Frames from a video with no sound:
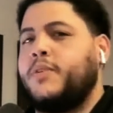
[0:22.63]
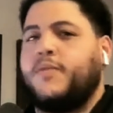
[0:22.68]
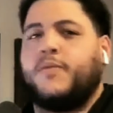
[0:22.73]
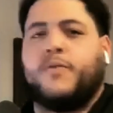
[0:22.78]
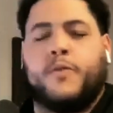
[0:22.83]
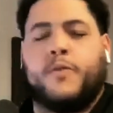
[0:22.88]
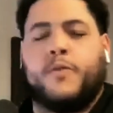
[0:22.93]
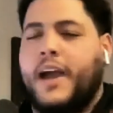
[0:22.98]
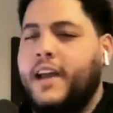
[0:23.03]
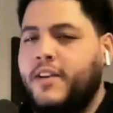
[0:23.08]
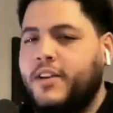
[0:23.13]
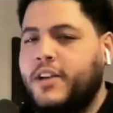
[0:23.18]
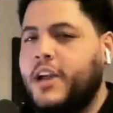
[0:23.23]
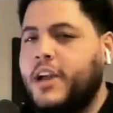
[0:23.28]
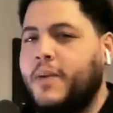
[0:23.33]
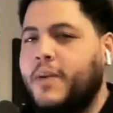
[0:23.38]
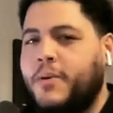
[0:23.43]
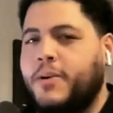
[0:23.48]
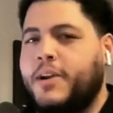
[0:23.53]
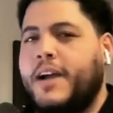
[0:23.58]
We've had a
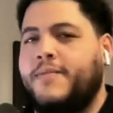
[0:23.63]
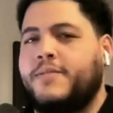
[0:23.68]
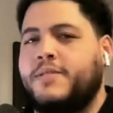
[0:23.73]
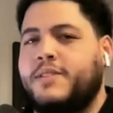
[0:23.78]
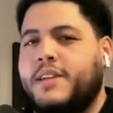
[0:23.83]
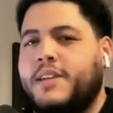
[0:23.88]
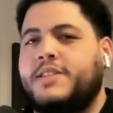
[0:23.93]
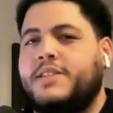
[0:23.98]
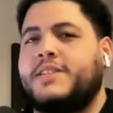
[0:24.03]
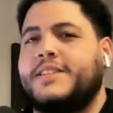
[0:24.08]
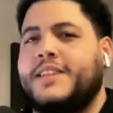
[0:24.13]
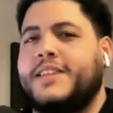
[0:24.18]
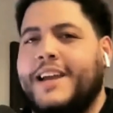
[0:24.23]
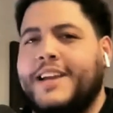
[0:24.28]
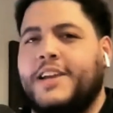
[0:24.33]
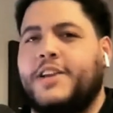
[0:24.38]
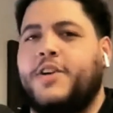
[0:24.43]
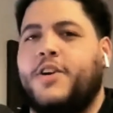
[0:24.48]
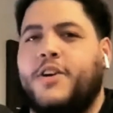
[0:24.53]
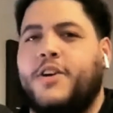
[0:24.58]
couple conversations and I
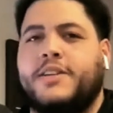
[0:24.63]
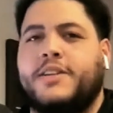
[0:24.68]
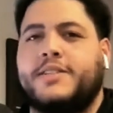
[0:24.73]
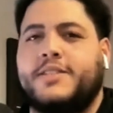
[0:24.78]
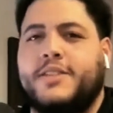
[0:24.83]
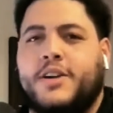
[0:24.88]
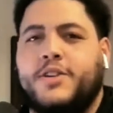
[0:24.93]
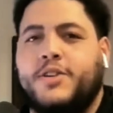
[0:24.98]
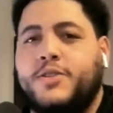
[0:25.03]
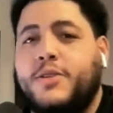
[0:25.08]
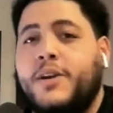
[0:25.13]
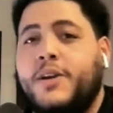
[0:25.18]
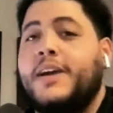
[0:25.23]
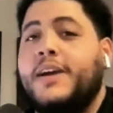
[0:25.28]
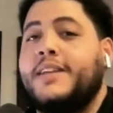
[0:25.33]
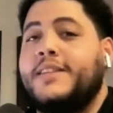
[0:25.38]
can already tell you